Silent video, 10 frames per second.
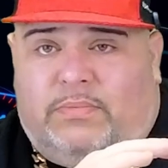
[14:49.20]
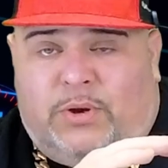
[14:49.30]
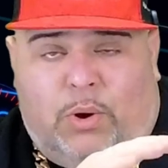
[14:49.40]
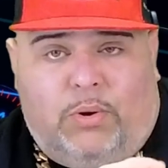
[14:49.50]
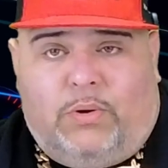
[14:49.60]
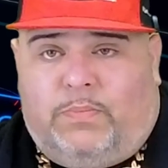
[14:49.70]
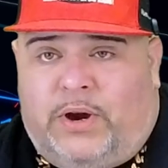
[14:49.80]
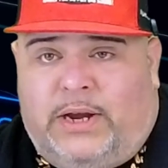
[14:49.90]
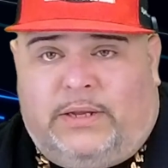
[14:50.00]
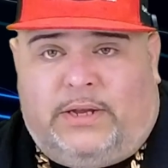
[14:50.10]
total
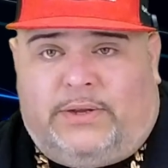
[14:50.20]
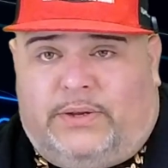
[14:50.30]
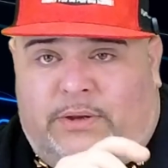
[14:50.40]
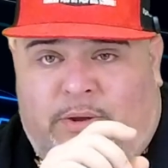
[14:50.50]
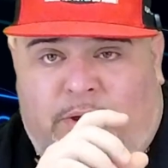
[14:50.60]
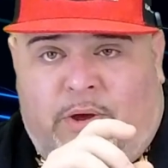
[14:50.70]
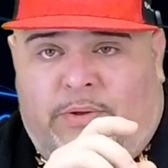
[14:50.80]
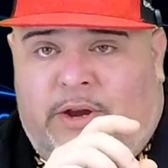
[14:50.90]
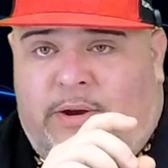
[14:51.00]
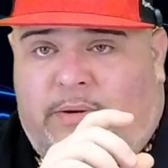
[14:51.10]
brainless. You can go
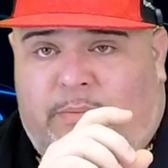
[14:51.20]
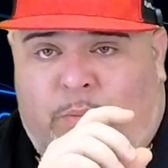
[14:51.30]
there,